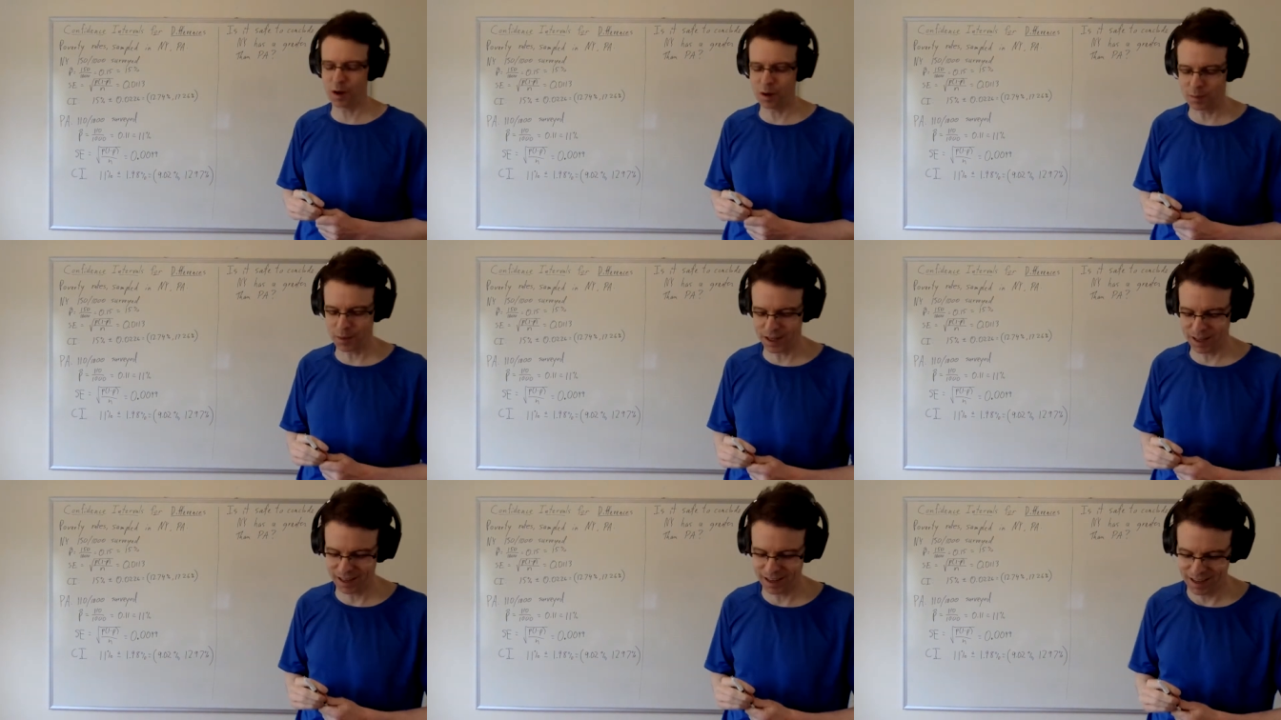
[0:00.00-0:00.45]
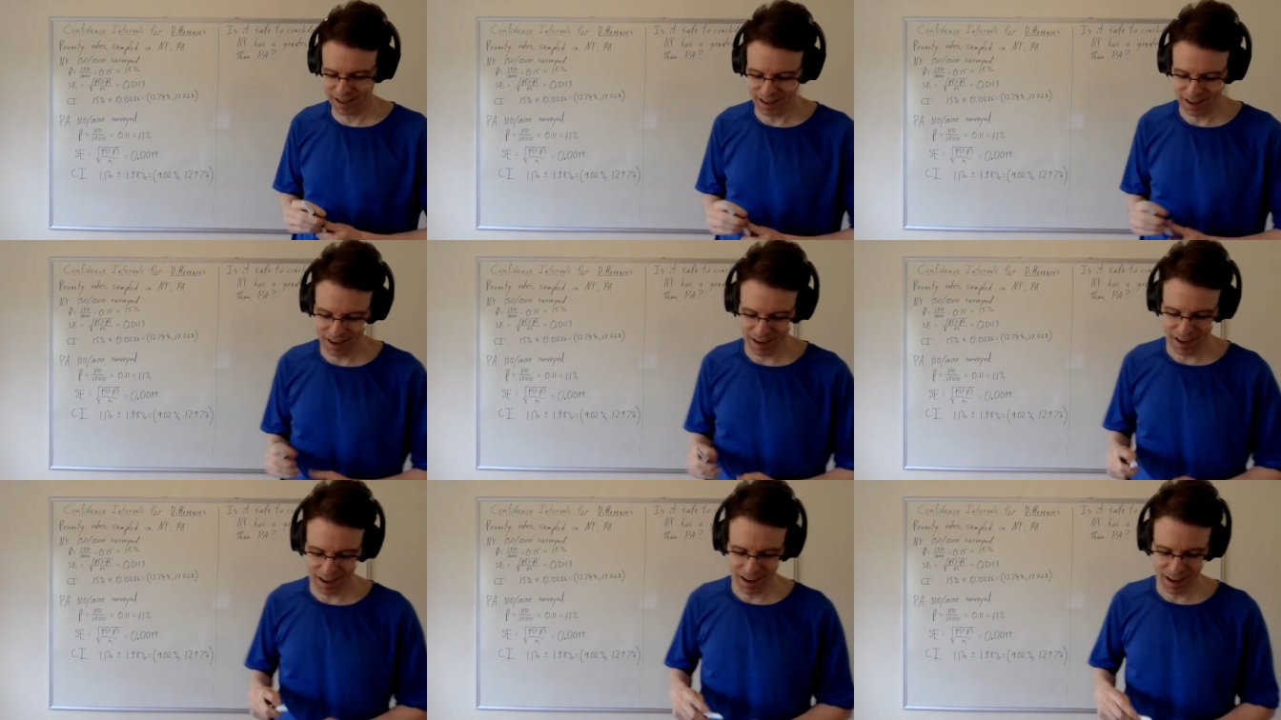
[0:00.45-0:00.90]
from a
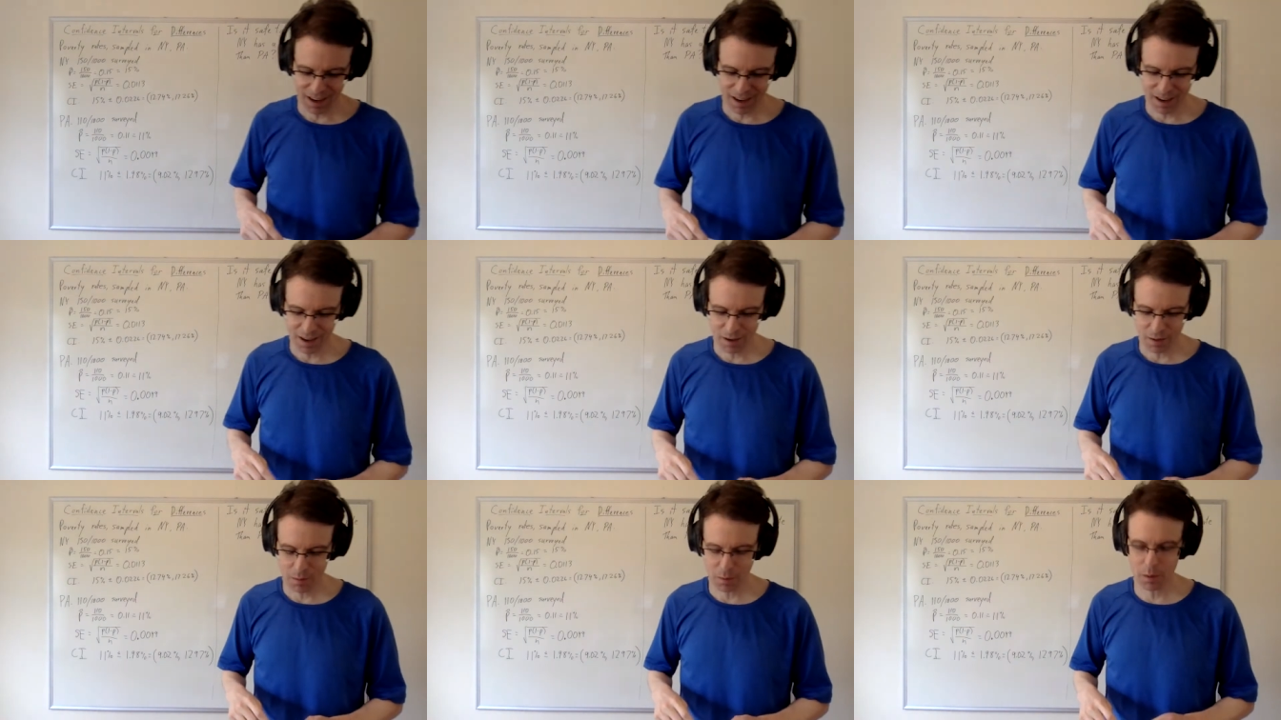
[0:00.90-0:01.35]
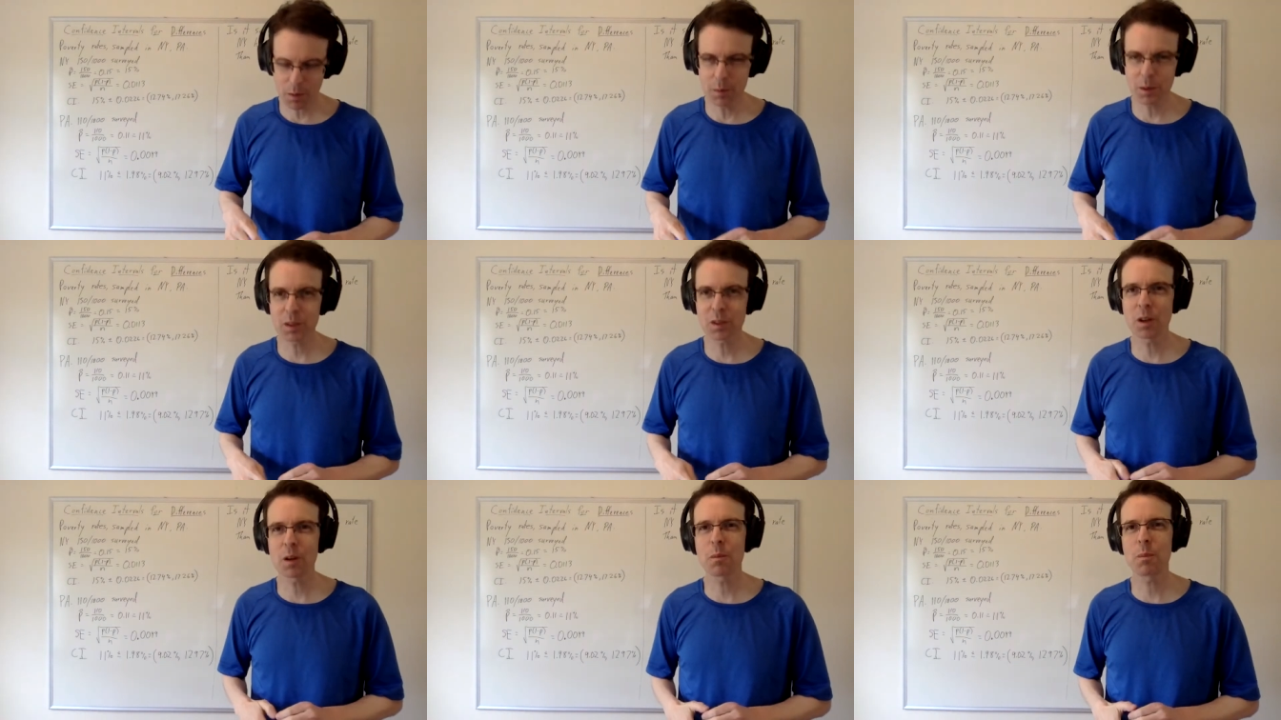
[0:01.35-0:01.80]
from
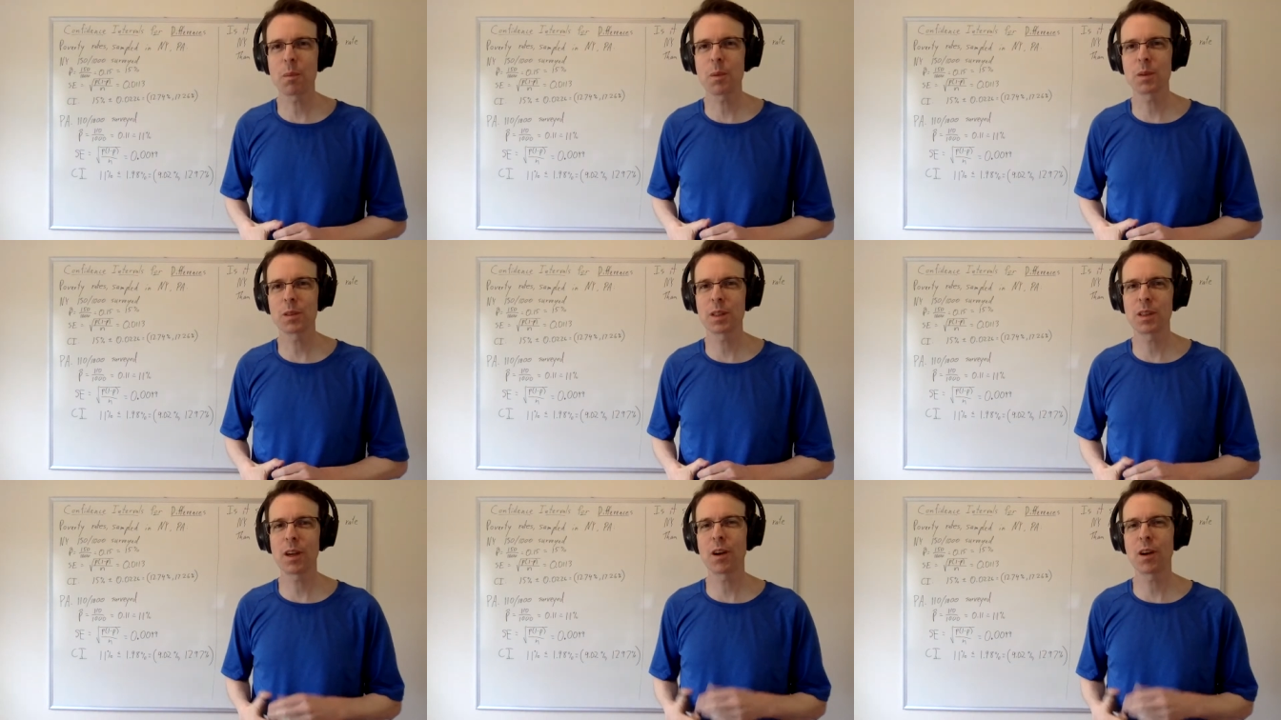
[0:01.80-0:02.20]
a certain